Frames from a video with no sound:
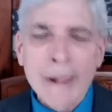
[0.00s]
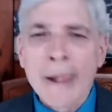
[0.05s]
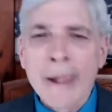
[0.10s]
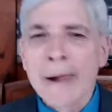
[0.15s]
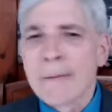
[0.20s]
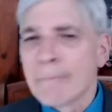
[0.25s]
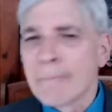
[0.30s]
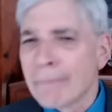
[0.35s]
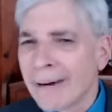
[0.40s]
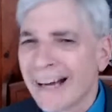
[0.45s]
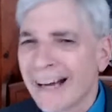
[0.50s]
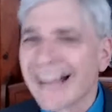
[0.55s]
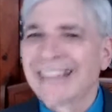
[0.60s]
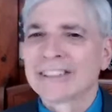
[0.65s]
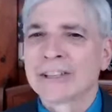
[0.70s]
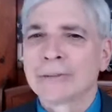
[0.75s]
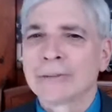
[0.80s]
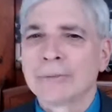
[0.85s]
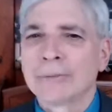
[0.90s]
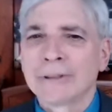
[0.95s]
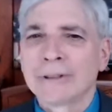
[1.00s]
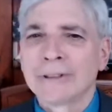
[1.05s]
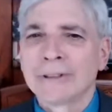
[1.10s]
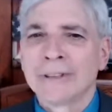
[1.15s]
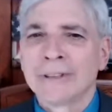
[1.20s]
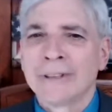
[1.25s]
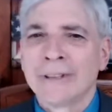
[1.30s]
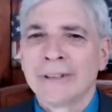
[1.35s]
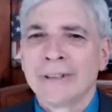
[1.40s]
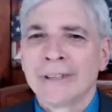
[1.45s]

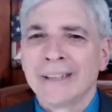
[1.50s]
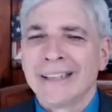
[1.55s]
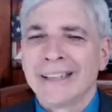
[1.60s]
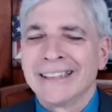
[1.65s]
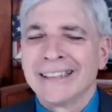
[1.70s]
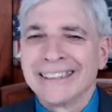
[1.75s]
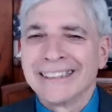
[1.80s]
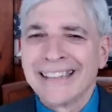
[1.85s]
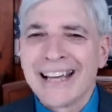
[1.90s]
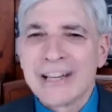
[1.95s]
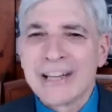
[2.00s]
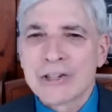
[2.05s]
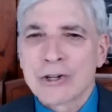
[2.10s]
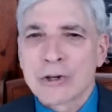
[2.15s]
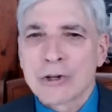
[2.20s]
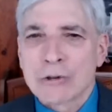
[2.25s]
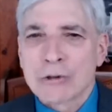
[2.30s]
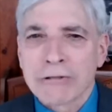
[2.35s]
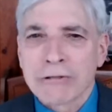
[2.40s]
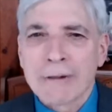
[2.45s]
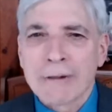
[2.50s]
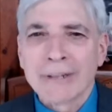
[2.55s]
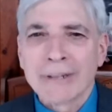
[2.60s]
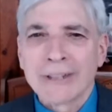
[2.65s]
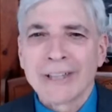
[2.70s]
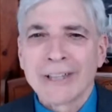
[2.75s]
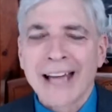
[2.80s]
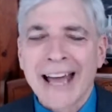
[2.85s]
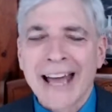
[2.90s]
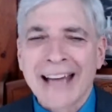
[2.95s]
possible alleged
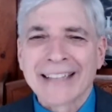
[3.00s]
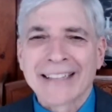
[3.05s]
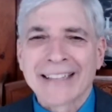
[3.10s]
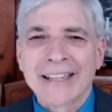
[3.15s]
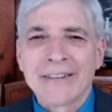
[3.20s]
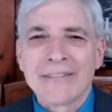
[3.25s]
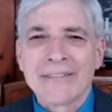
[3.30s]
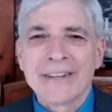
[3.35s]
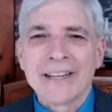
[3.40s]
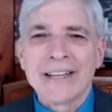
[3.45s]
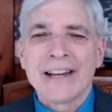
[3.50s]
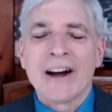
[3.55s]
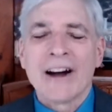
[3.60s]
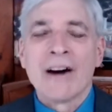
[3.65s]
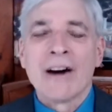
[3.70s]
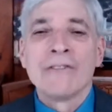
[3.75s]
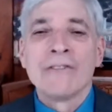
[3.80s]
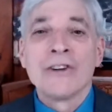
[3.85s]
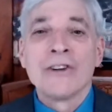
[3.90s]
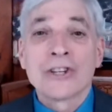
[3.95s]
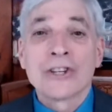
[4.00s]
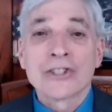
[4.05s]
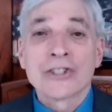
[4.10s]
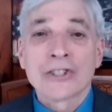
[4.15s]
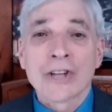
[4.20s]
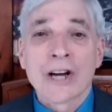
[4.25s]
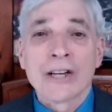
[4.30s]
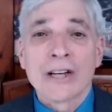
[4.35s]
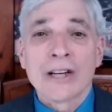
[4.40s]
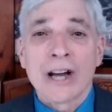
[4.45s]
criminal activity of your
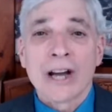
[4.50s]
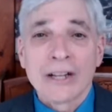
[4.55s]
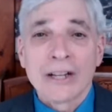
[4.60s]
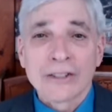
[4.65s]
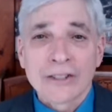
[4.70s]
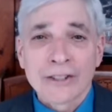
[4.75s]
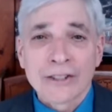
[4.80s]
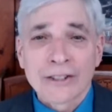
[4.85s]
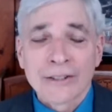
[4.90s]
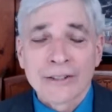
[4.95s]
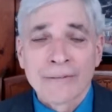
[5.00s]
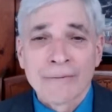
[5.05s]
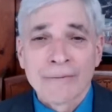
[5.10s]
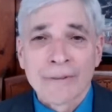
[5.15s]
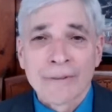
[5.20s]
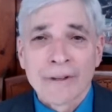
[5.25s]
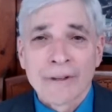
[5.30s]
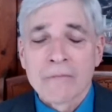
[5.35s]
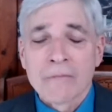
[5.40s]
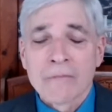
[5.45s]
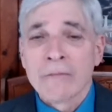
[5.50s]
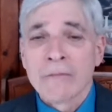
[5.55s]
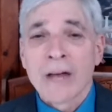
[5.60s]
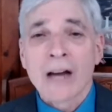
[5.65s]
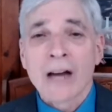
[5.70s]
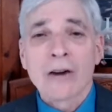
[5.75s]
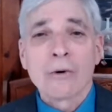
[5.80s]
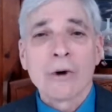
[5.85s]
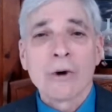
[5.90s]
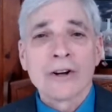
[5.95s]
son, Hunter?
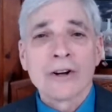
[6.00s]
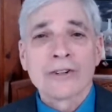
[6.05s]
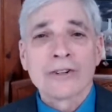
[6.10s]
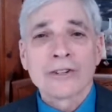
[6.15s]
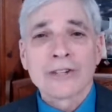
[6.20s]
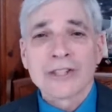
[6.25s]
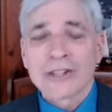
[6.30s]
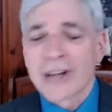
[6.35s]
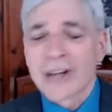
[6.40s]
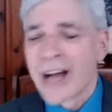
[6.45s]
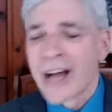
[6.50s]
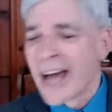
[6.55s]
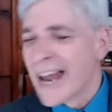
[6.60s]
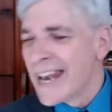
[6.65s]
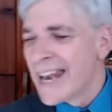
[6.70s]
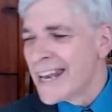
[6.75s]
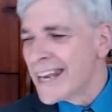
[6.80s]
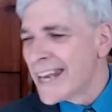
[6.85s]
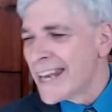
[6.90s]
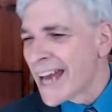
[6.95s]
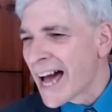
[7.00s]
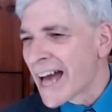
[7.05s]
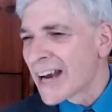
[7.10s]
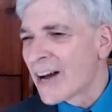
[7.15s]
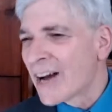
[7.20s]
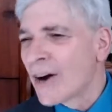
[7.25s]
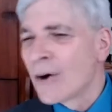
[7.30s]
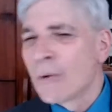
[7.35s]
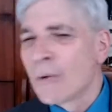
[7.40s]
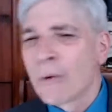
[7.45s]
Not a word, Tricia, not
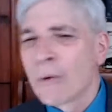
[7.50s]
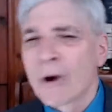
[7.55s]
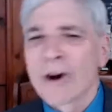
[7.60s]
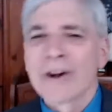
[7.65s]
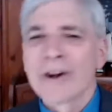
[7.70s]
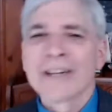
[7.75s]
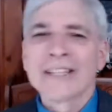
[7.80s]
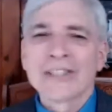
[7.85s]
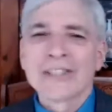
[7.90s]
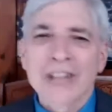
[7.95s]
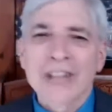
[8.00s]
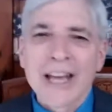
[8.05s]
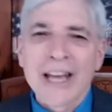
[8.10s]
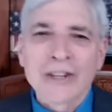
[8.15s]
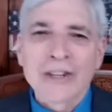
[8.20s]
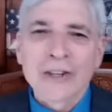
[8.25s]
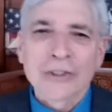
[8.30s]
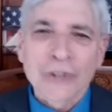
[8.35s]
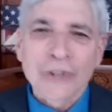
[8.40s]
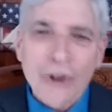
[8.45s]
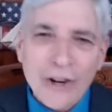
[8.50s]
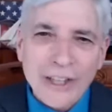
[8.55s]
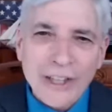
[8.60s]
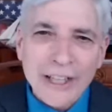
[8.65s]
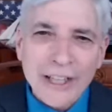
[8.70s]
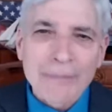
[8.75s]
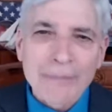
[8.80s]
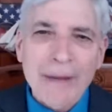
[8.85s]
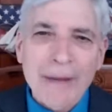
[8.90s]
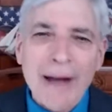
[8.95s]
a word. Instead, they're
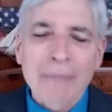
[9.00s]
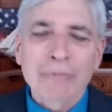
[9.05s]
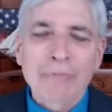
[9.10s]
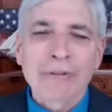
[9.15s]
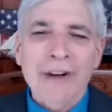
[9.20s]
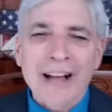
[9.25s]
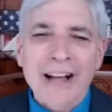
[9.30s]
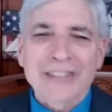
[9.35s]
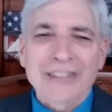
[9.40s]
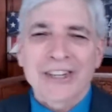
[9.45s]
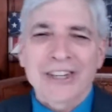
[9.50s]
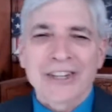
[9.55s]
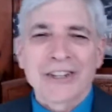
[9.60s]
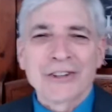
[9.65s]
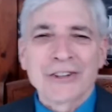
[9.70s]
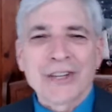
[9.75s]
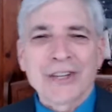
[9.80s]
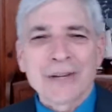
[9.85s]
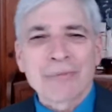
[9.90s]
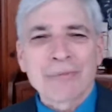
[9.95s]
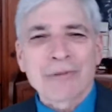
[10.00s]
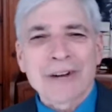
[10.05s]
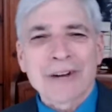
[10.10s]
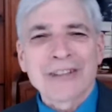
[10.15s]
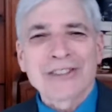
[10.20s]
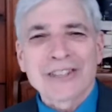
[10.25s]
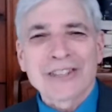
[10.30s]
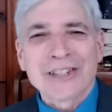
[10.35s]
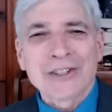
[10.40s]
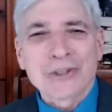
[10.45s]
talking about prosecuting
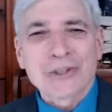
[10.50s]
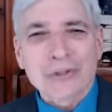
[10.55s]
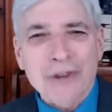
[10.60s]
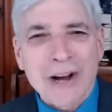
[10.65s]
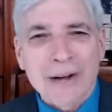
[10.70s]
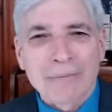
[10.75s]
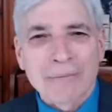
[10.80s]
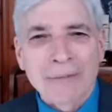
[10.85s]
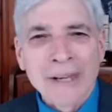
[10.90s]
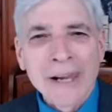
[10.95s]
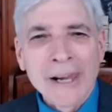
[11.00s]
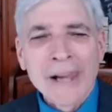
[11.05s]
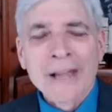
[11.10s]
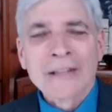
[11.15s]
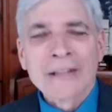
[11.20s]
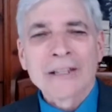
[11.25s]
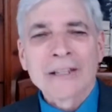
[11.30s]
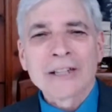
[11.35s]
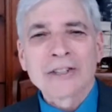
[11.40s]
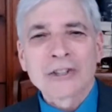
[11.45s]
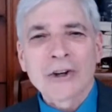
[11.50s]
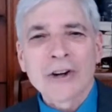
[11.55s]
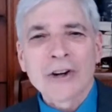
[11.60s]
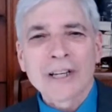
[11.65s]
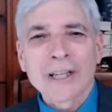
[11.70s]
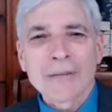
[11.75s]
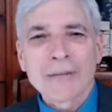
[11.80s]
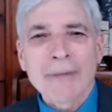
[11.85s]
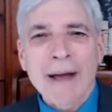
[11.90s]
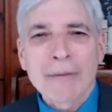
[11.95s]
President Trump. They're
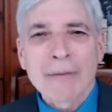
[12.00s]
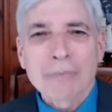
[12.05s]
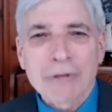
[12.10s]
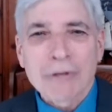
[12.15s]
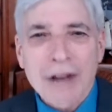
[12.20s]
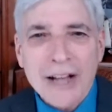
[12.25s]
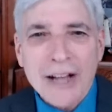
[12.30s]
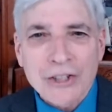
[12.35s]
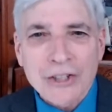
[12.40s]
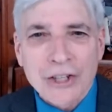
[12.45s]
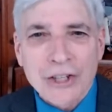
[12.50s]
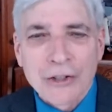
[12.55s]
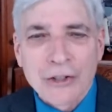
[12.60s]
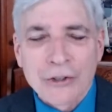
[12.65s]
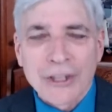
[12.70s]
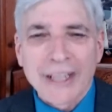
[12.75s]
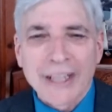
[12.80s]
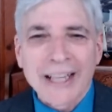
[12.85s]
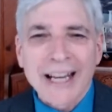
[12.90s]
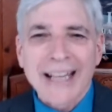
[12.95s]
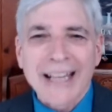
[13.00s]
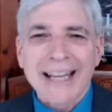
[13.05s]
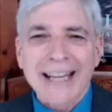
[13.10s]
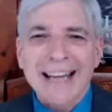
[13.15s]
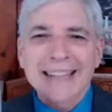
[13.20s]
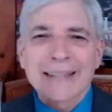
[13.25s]
talking about prosecuting, and I got the